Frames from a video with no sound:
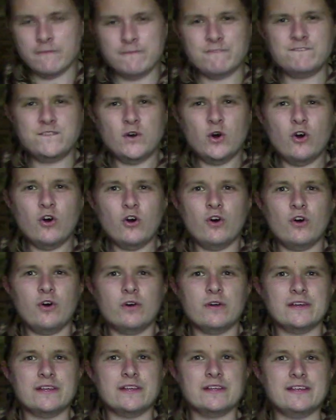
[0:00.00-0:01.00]

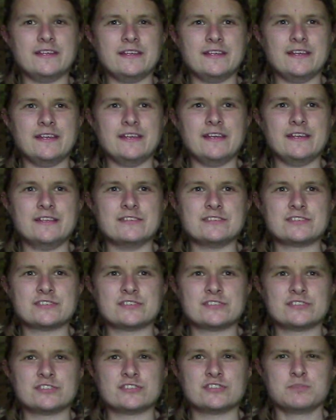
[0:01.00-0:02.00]
4 is
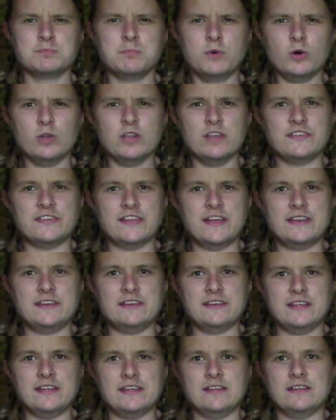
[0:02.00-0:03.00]
smaller
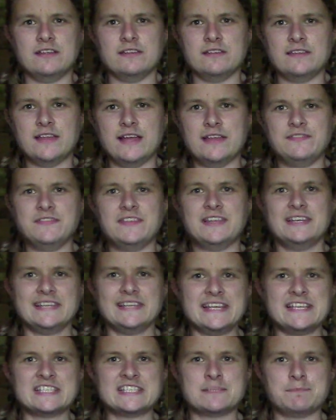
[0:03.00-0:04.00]
than the
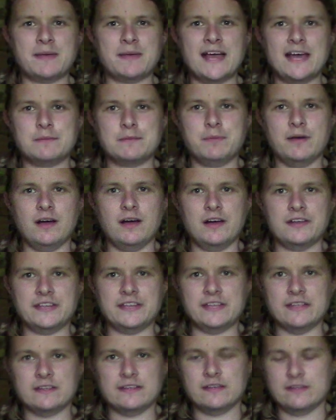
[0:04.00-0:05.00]
least bad
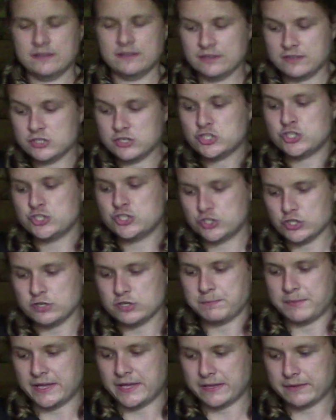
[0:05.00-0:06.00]
party
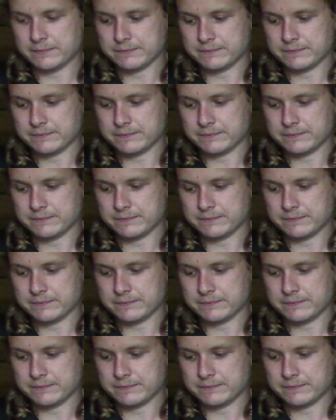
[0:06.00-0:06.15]
should be.